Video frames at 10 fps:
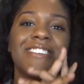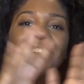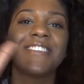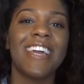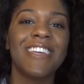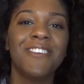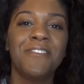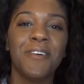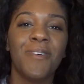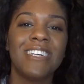So thank you
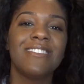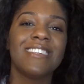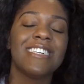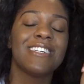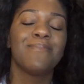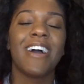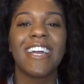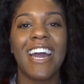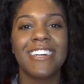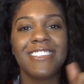for watching. Bye
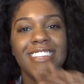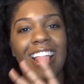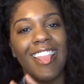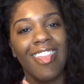guys.